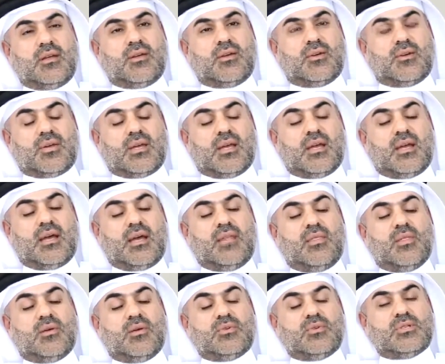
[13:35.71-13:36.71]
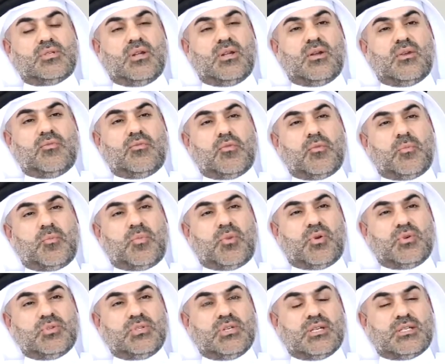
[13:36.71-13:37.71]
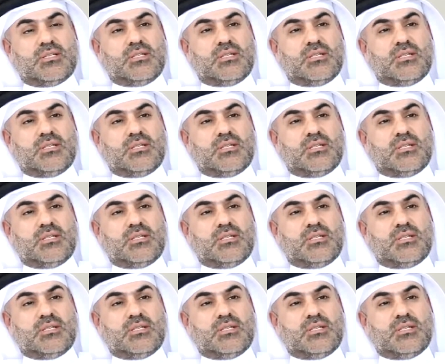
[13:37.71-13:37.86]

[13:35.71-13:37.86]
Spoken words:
Okay, and there is a lot of projects